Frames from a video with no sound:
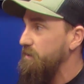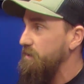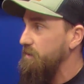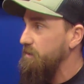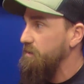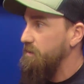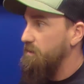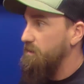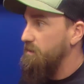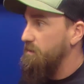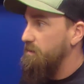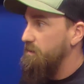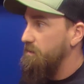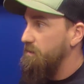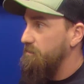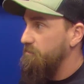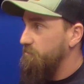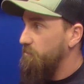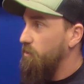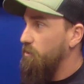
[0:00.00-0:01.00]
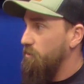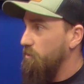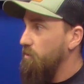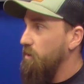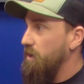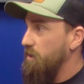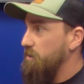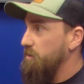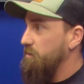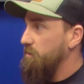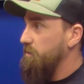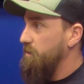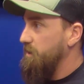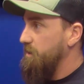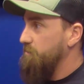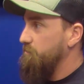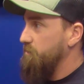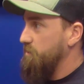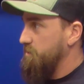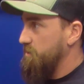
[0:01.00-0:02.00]
me far greater
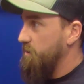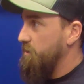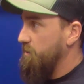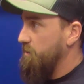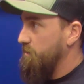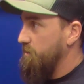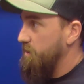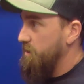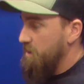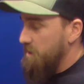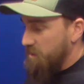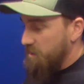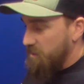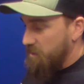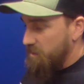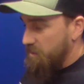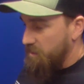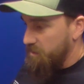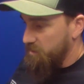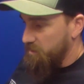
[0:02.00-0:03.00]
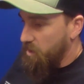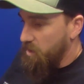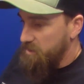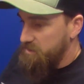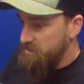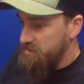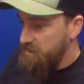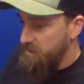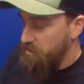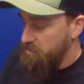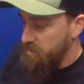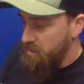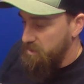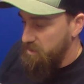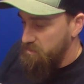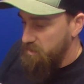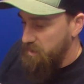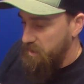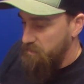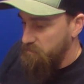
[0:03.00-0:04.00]
in mm-hmm. return. God said,
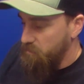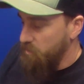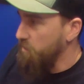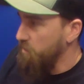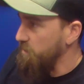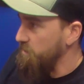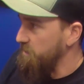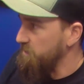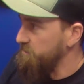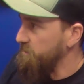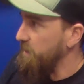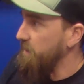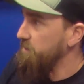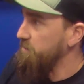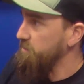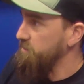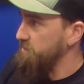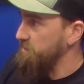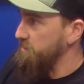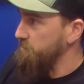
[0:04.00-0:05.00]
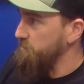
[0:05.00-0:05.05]
"Okay, you can't work in these factories